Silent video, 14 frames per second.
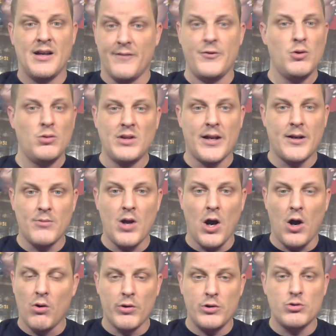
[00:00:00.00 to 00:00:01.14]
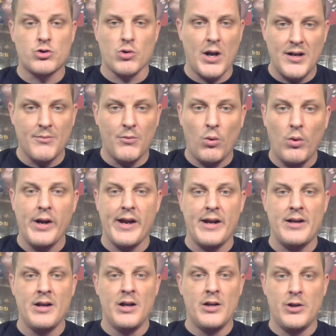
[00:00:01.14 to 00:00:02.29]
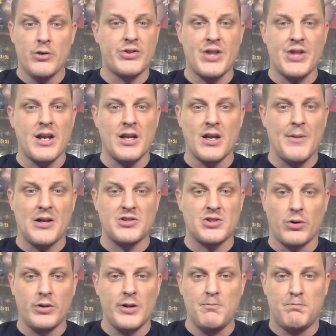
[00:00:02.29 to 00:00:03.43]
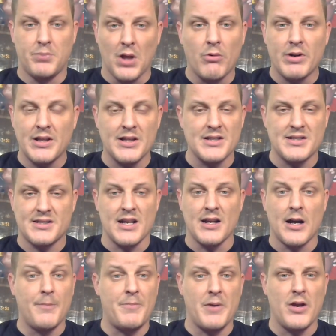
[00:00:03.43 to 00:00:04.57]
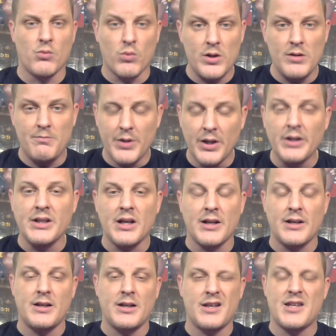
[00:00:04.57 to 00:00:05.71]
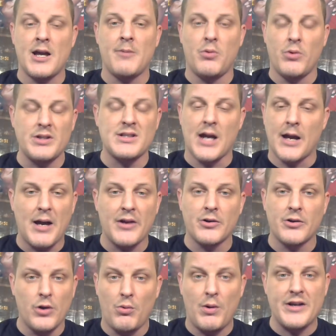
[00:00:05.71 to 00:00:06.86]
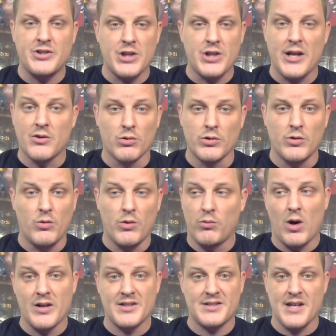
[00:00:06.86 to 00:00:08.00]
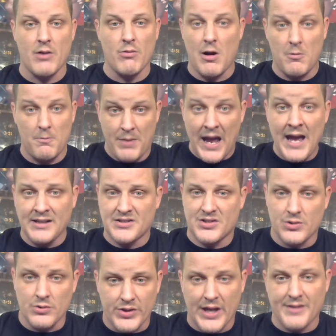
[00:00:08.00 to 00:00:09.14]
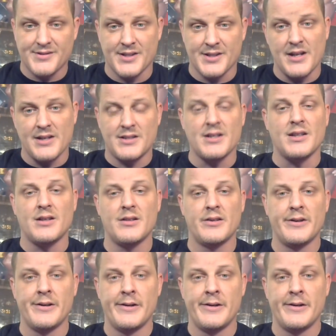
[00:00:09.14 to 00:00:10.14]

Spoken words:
If you let him go or you trade him away, you're thinking about totally blowing this thing up and rebuilding it. And at that point in time, I don't know why Jay Gruden would want to stay around past 2018.